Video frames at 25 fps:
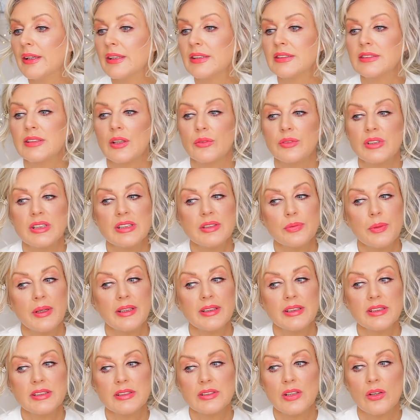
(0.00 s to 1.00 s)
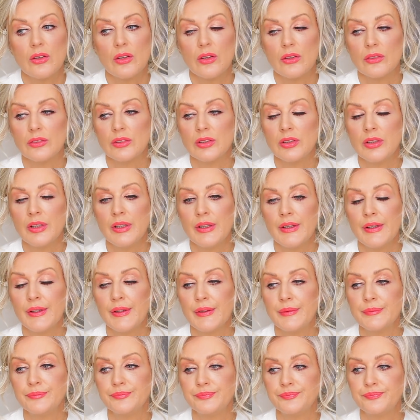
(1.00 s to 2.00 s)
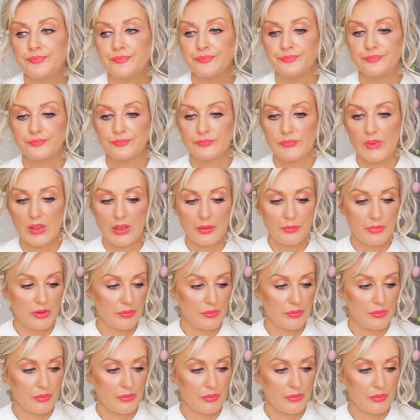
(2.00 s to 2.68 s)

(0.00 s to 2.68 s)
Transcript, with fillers: so this one is on let